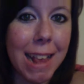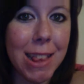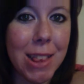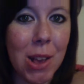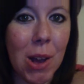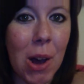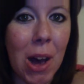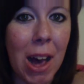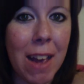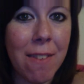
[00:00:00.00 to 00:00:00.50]
So
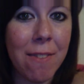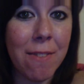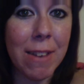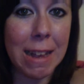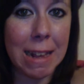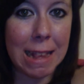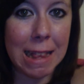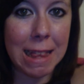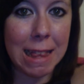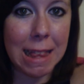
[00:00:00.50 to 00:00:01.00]
I'm
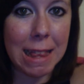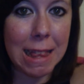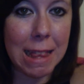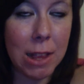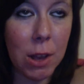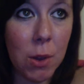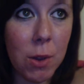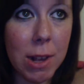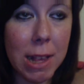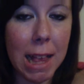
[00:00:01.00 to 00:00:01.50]
ex
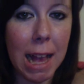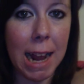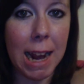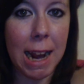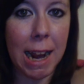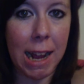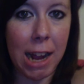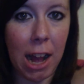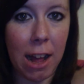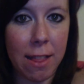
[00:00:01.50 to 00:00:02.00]
so excited
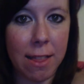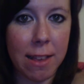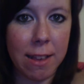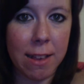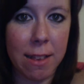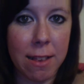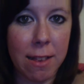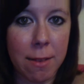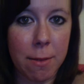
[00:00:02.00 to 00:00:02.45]
I got this,